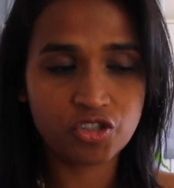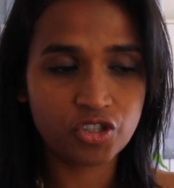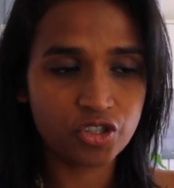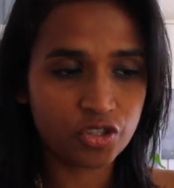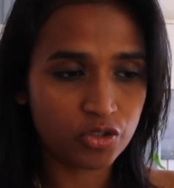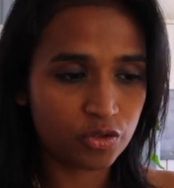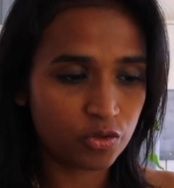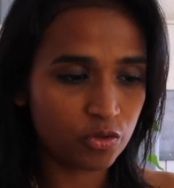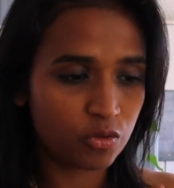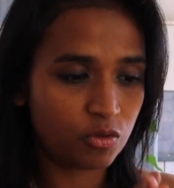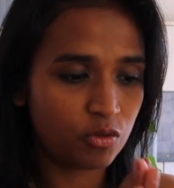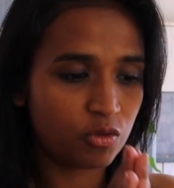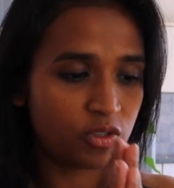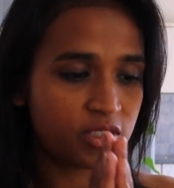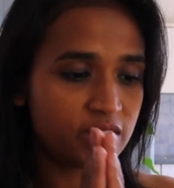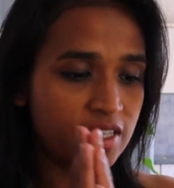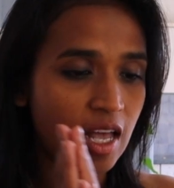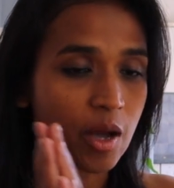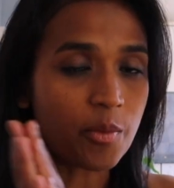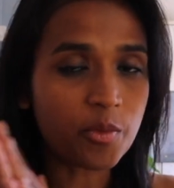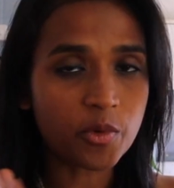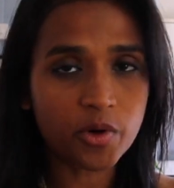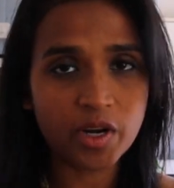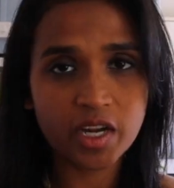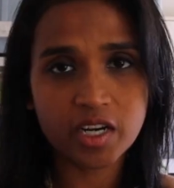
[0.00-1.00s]
to
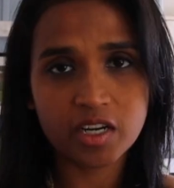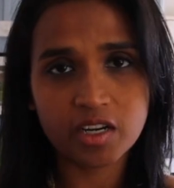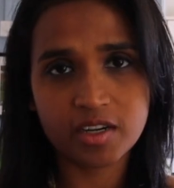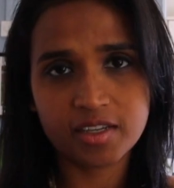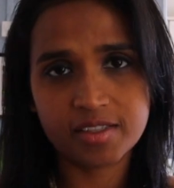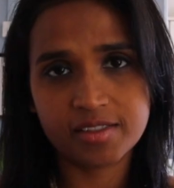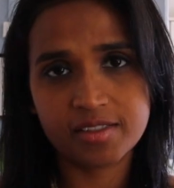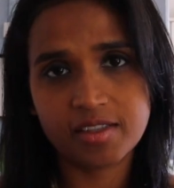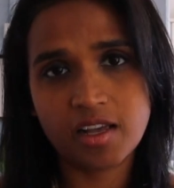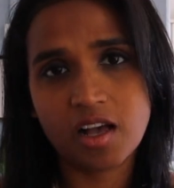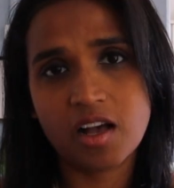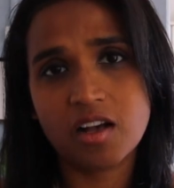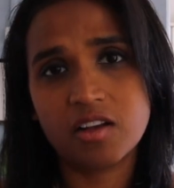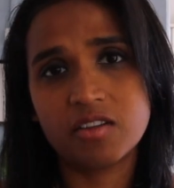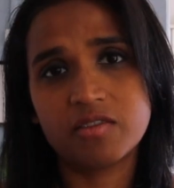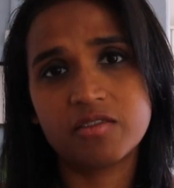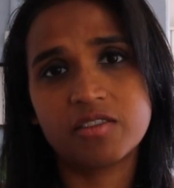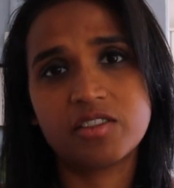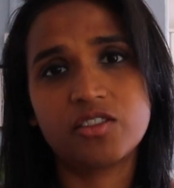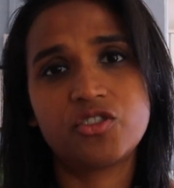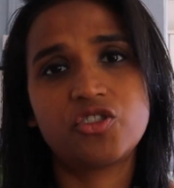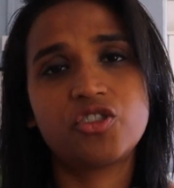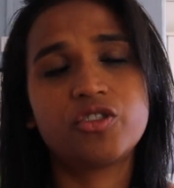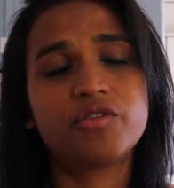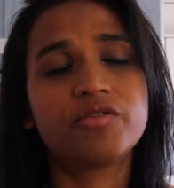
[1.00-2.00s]
separate
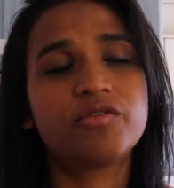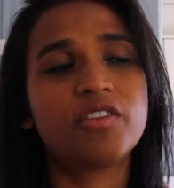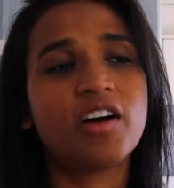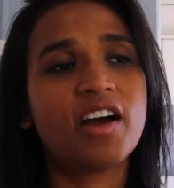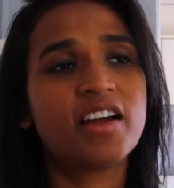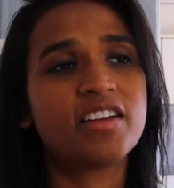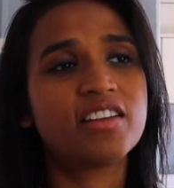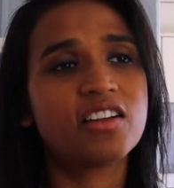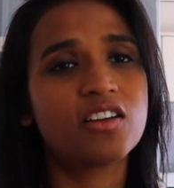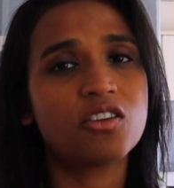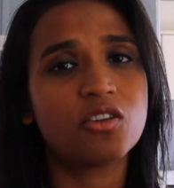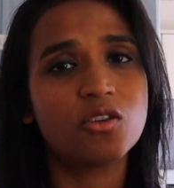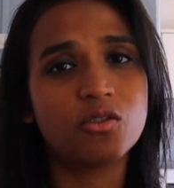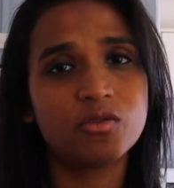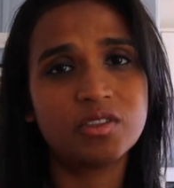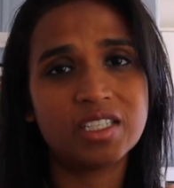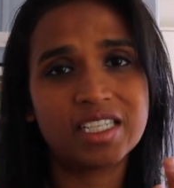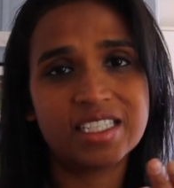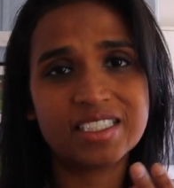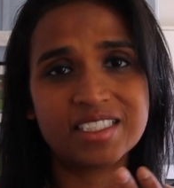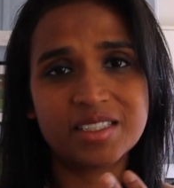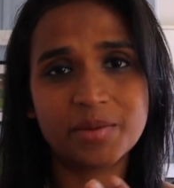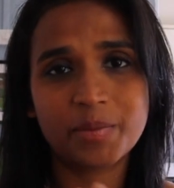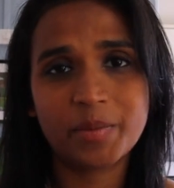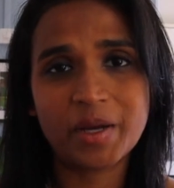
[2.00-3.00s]
ourselves, to find our own
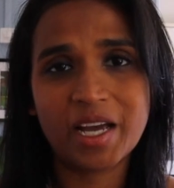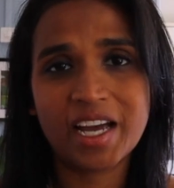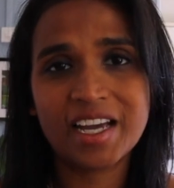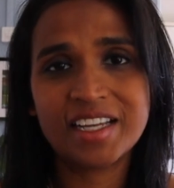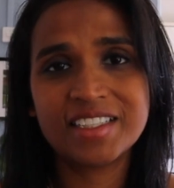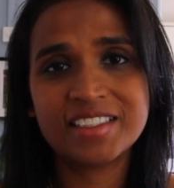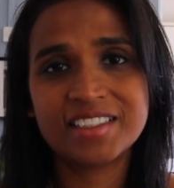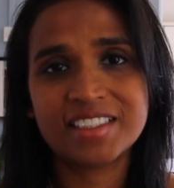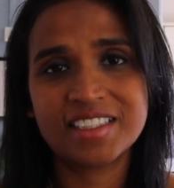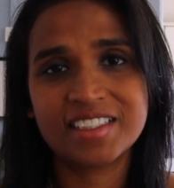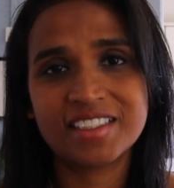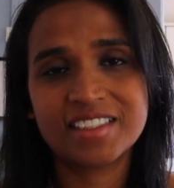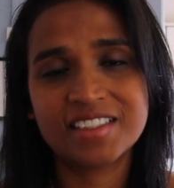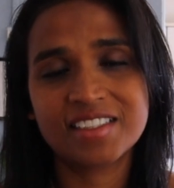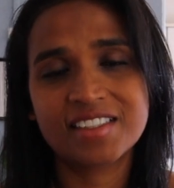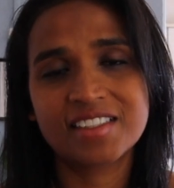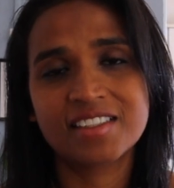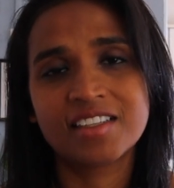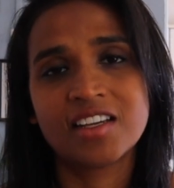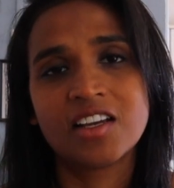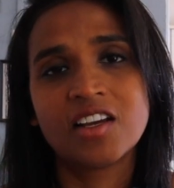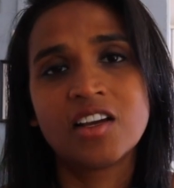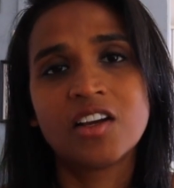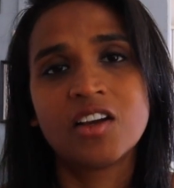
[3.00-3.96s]
independence,